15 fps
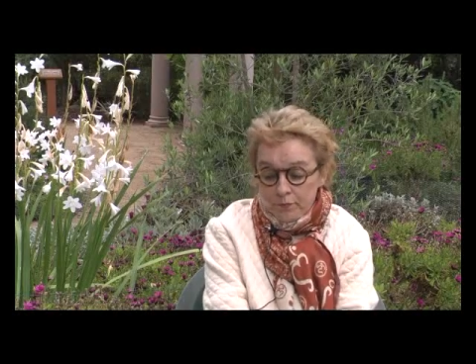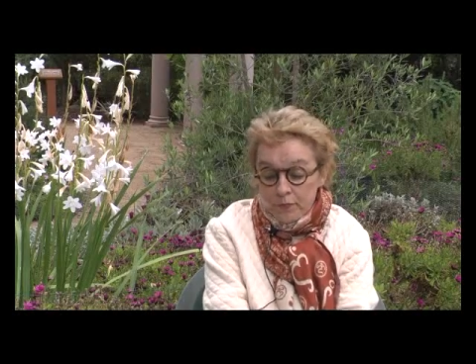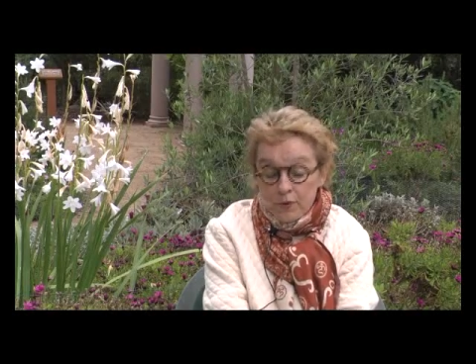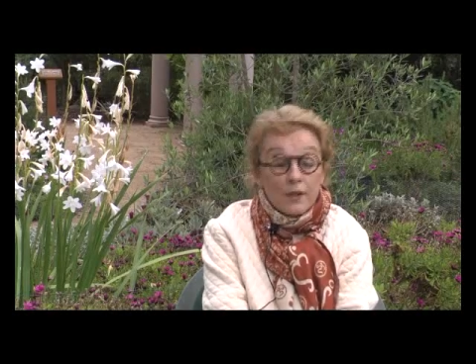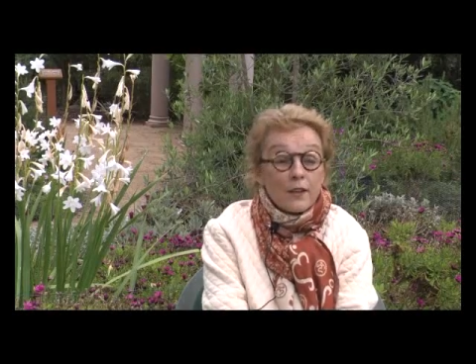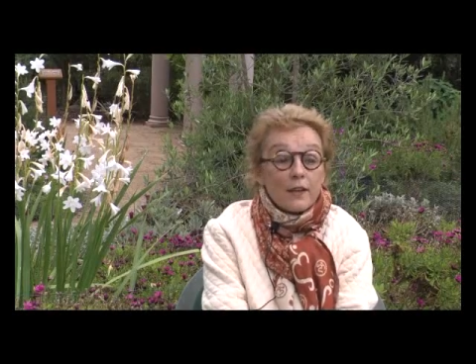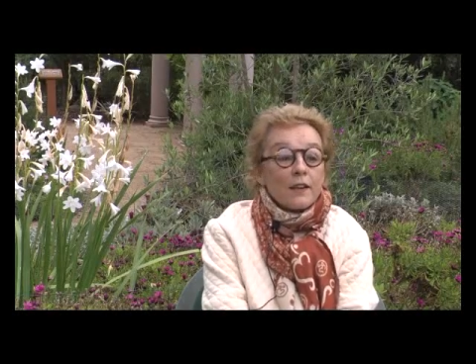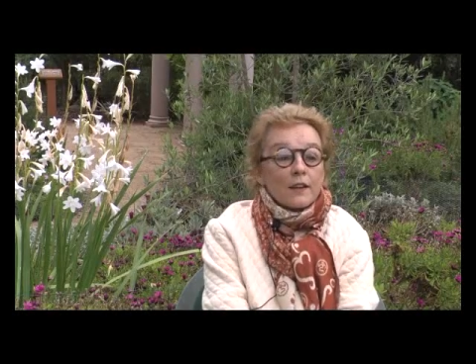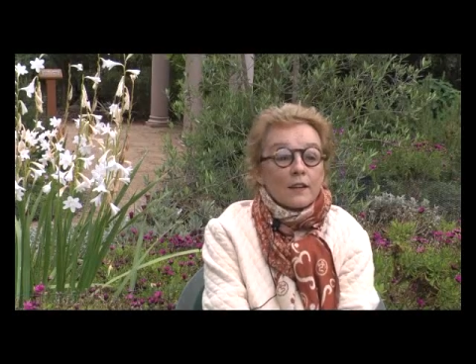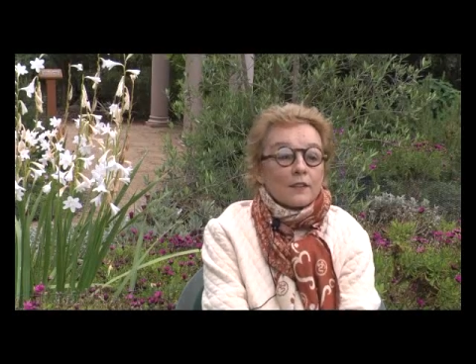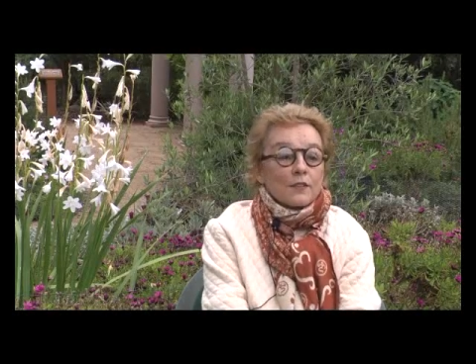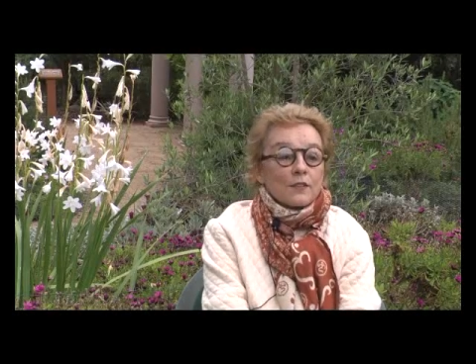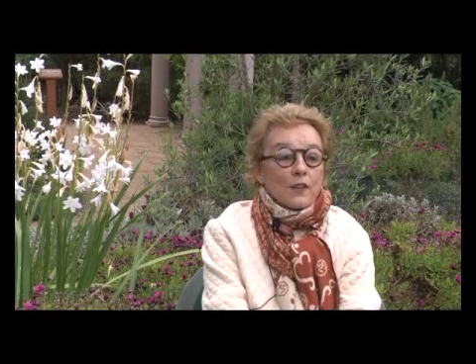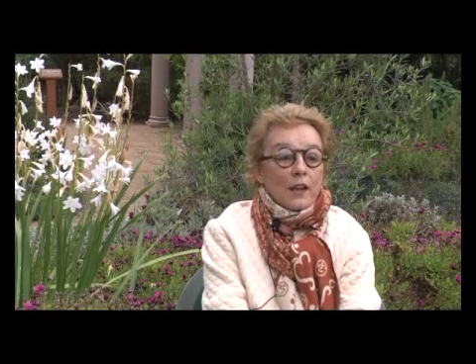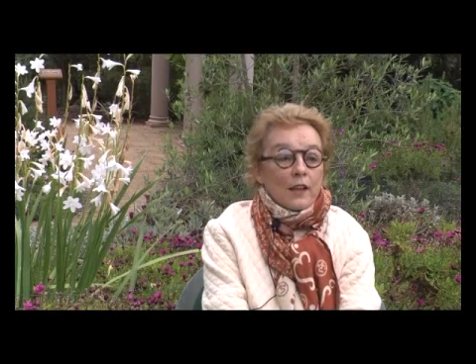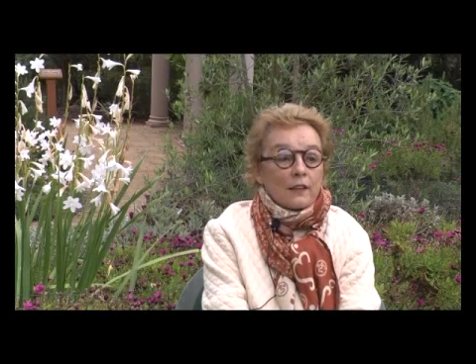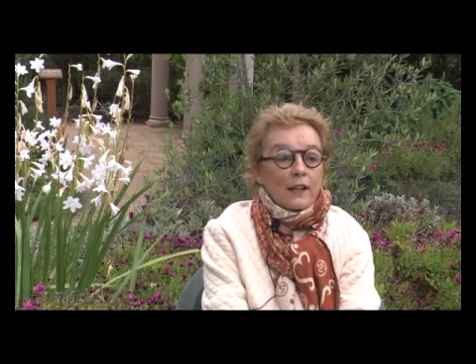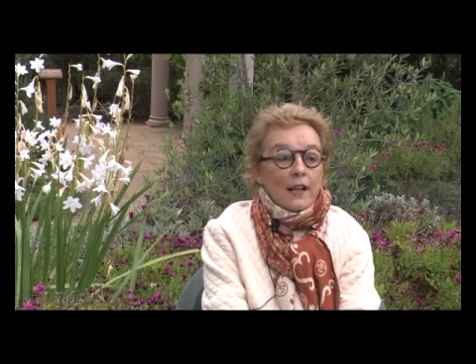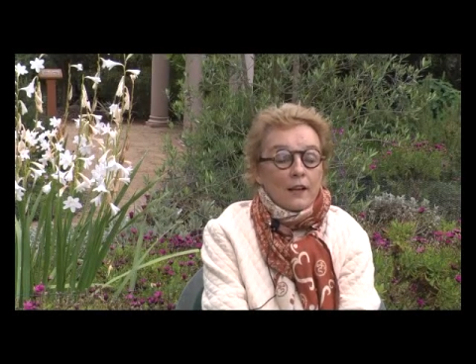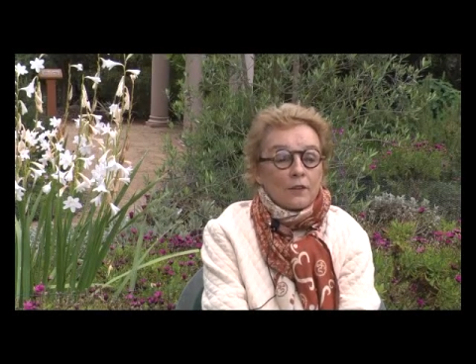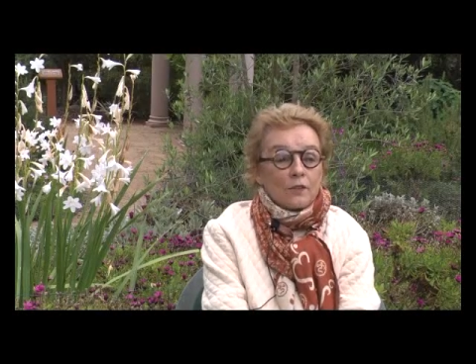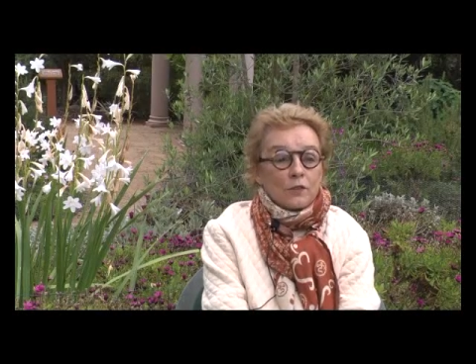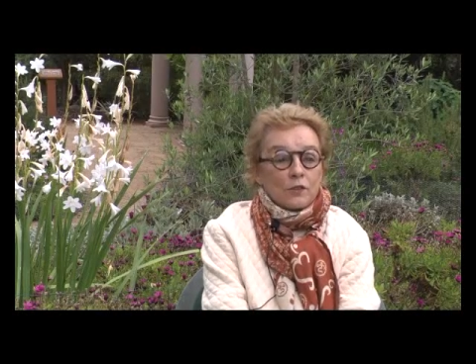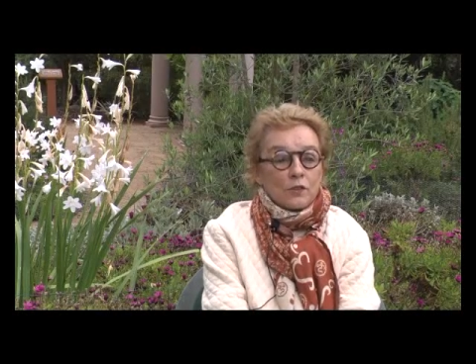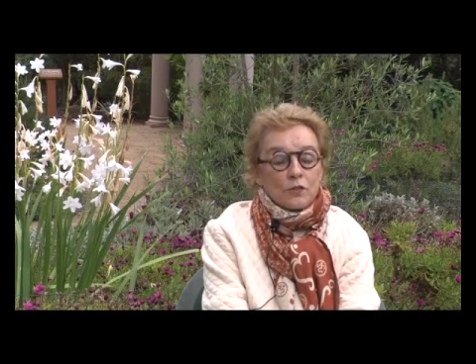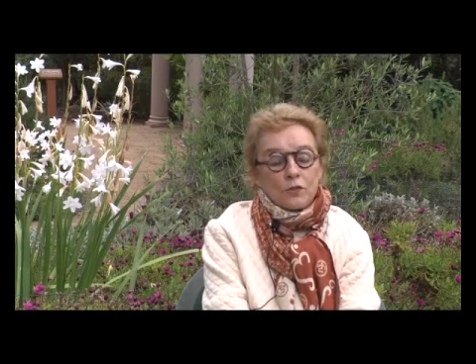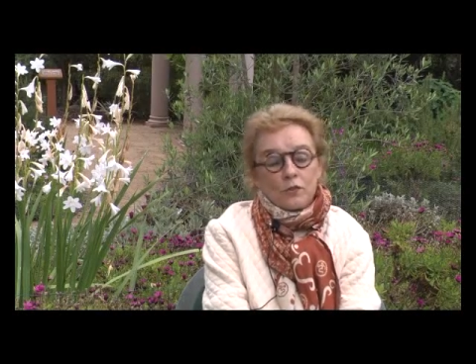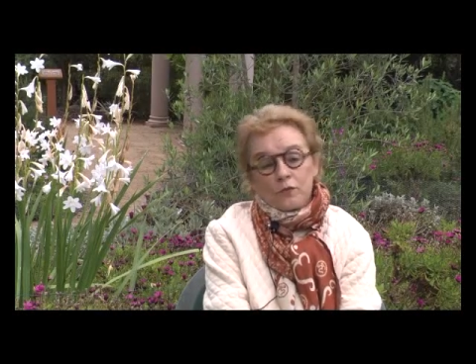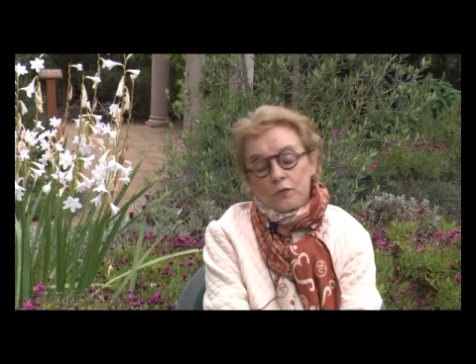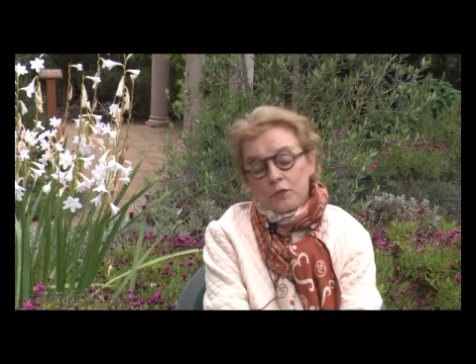bringing us that language.
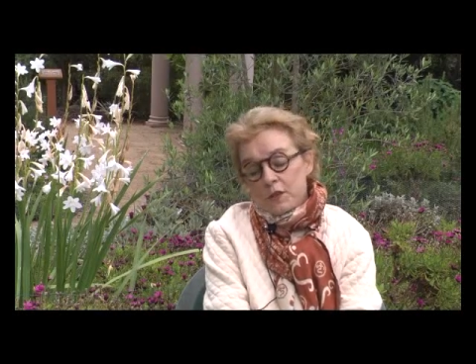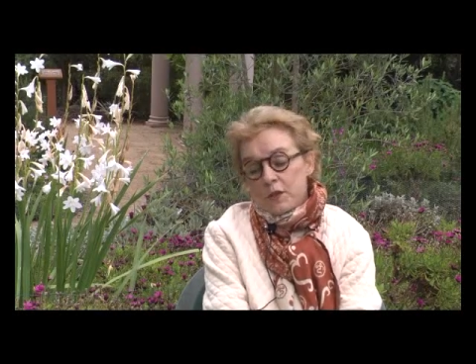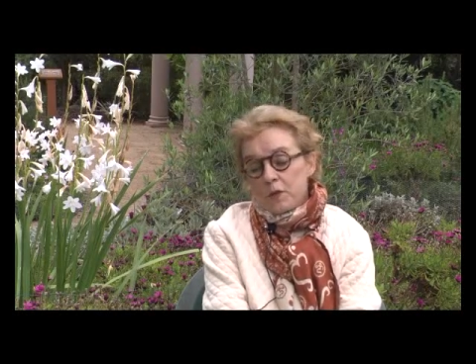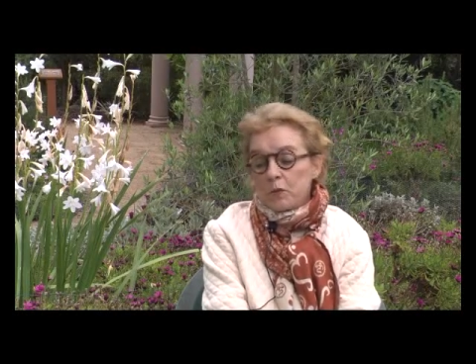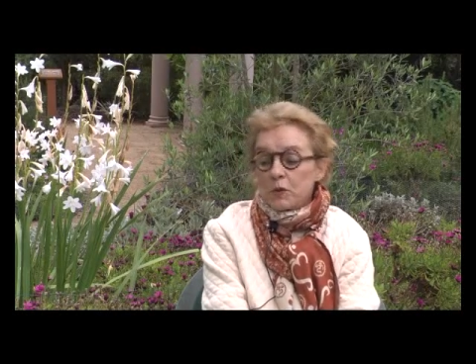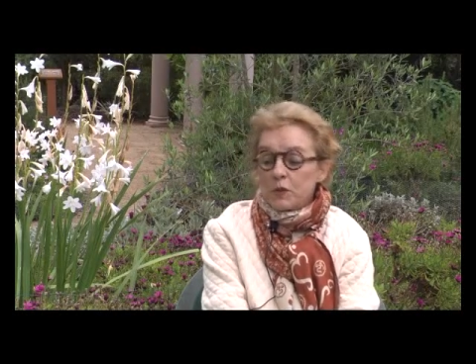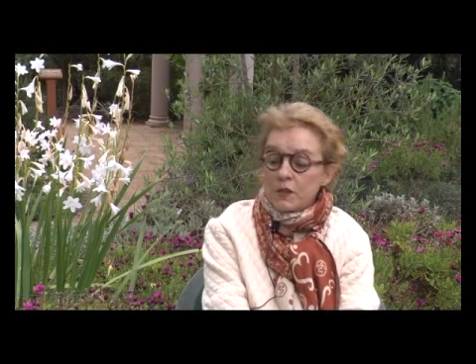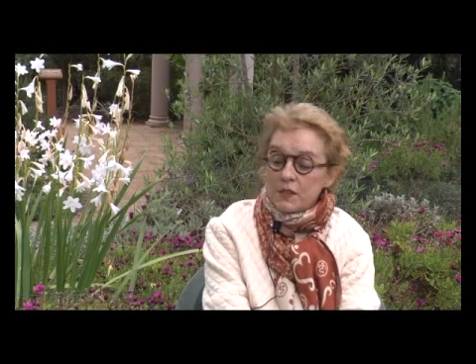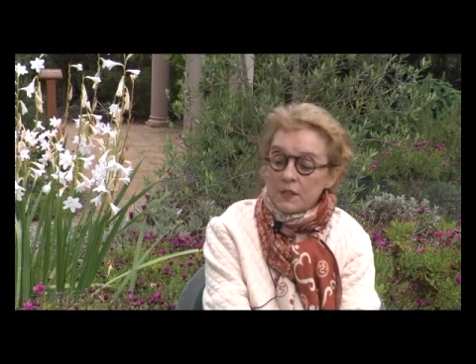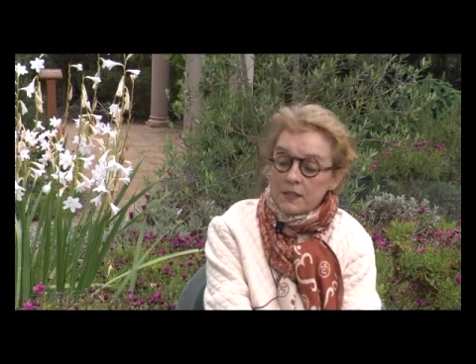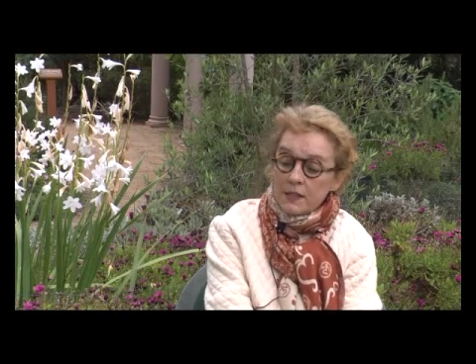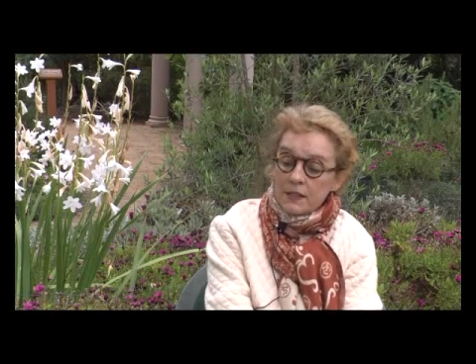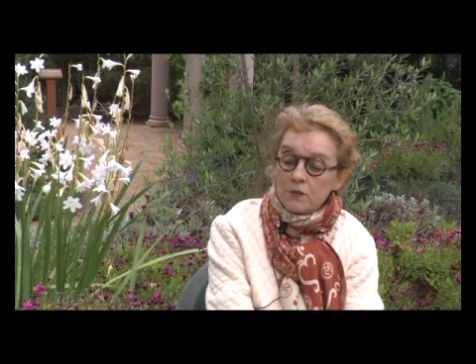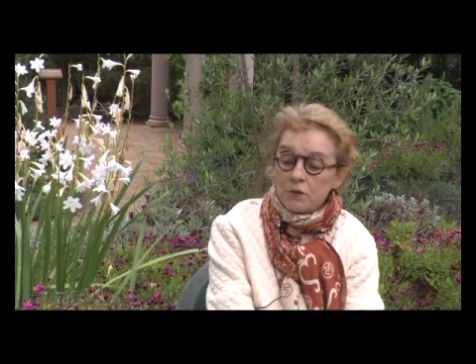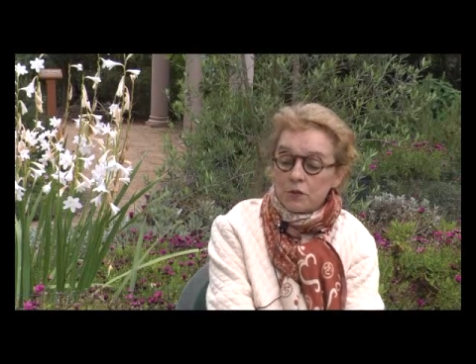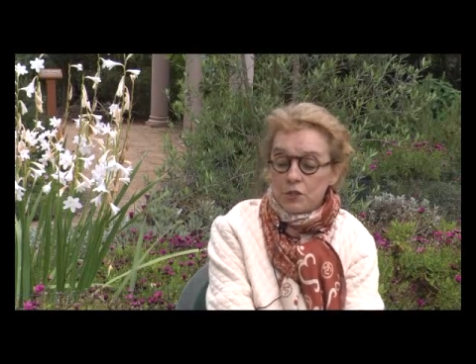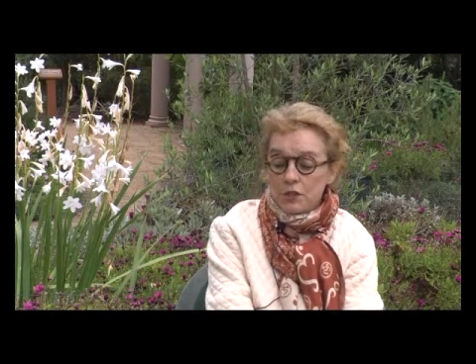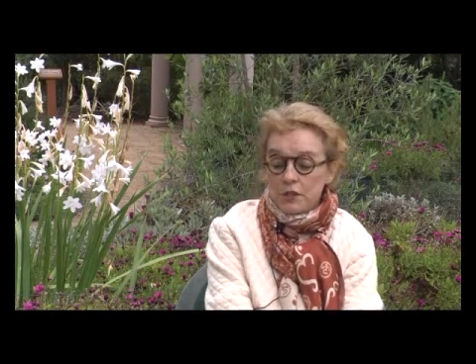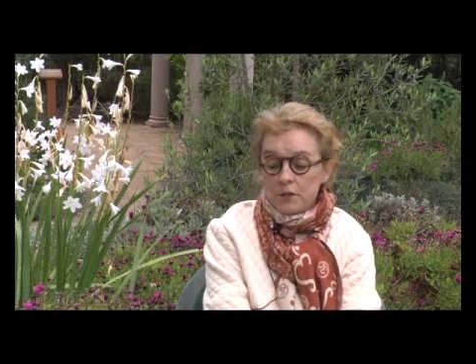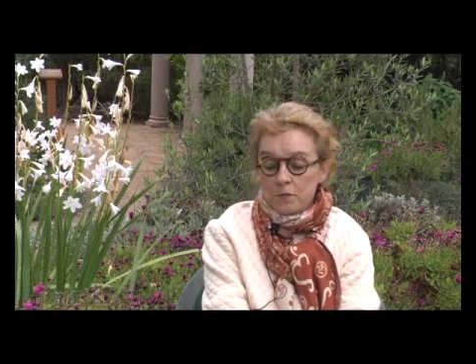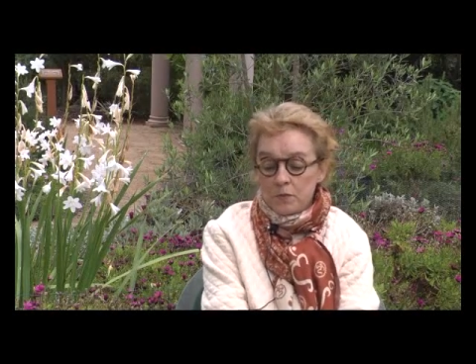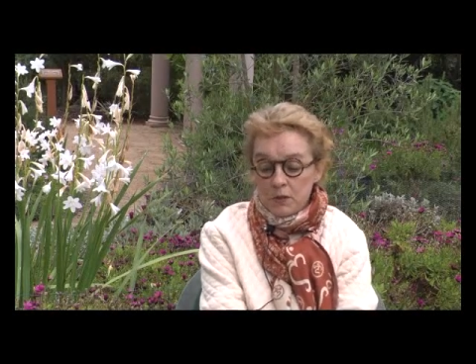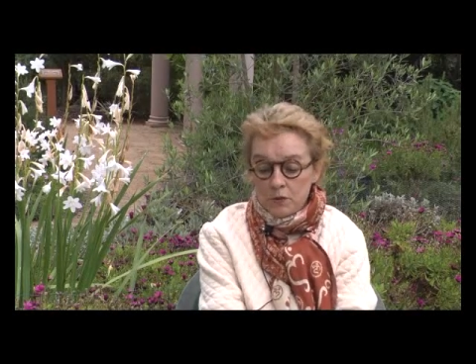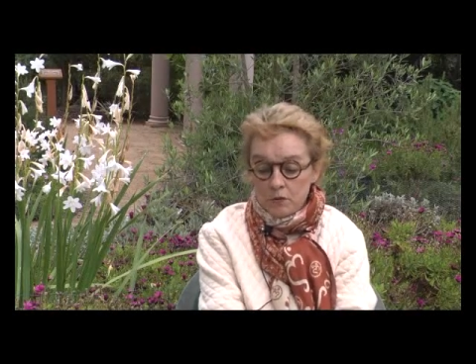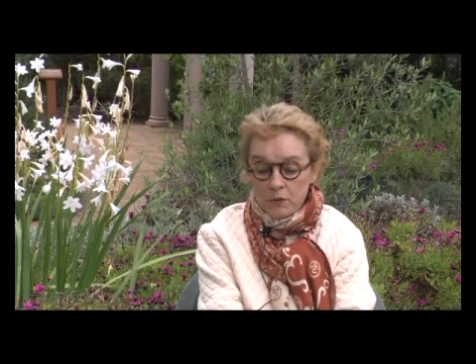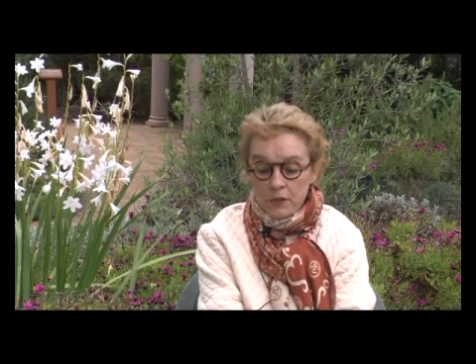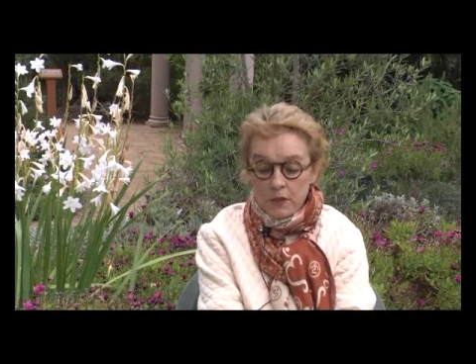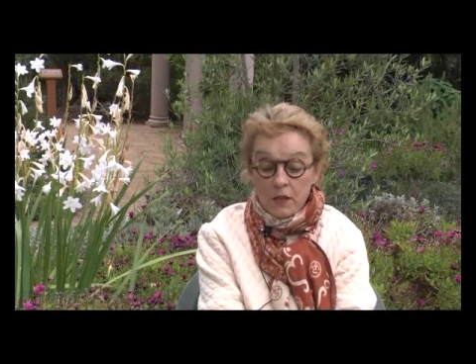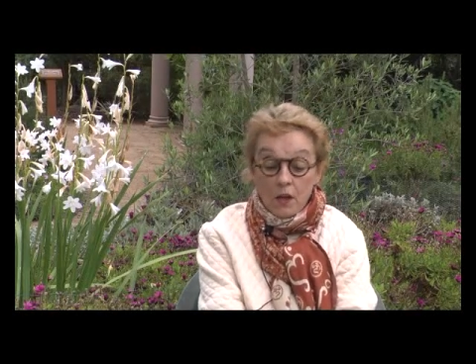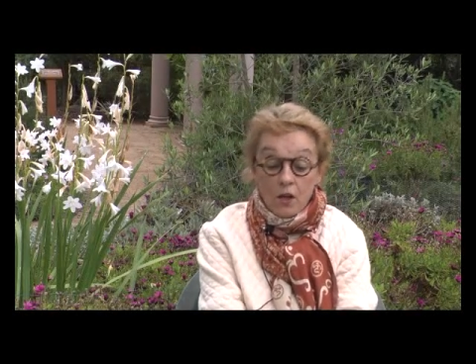For example, distinguishing
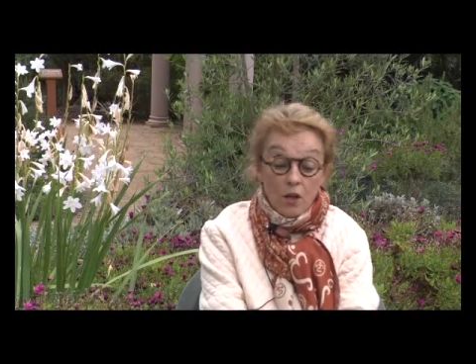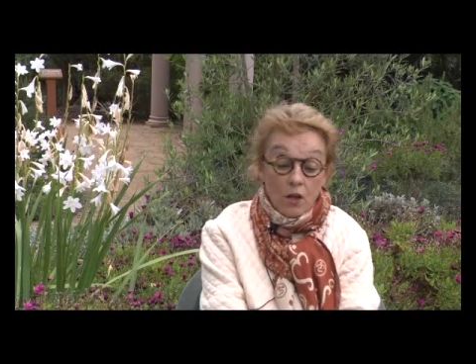between